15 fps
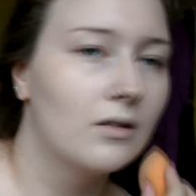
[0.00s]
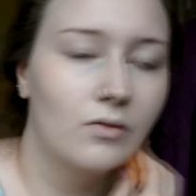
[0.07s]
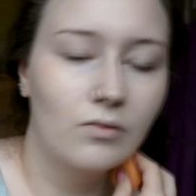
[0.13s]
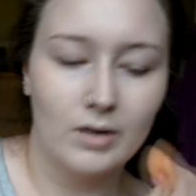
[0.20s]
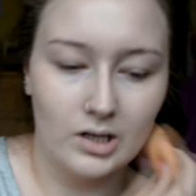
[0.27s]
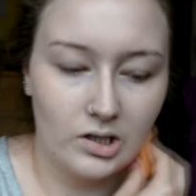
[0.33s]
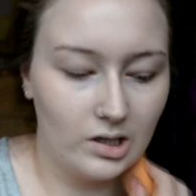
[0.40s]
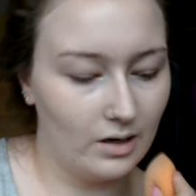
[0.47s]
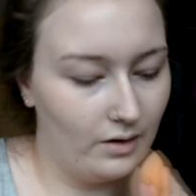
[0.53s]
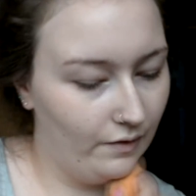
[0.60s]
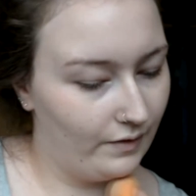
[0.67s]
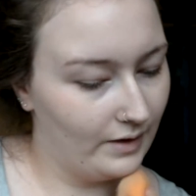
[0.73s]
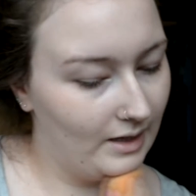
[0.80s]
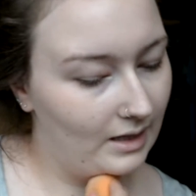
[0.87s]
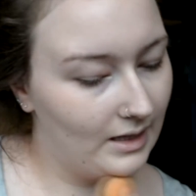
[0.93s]
which I
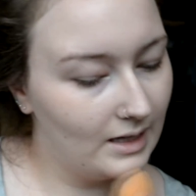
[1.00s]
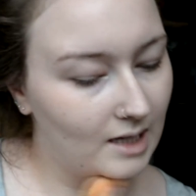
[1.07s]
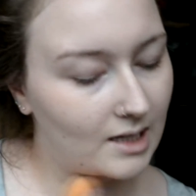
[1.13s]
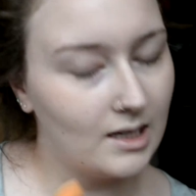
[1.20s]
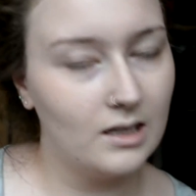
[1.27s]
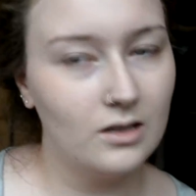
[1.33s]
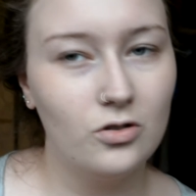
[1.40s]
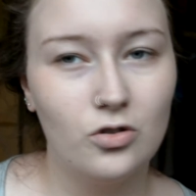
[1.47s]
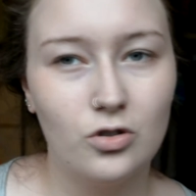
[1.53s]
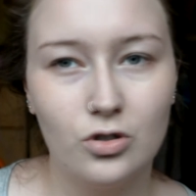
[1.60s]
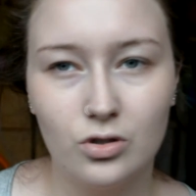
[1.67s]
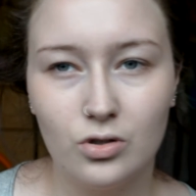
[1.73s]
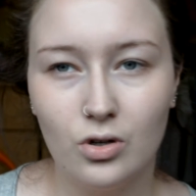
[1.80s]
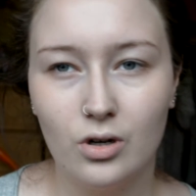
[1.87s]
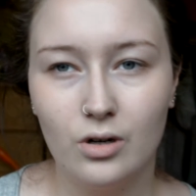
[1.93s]
feel like is
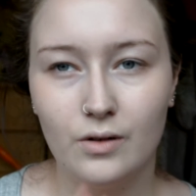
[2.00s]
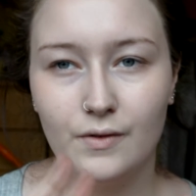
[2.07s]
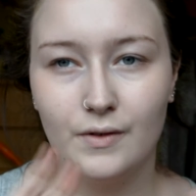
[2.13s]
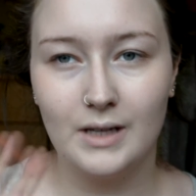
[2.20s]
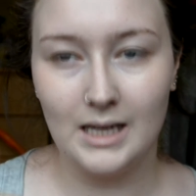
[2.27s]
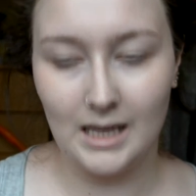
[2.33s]
just sort of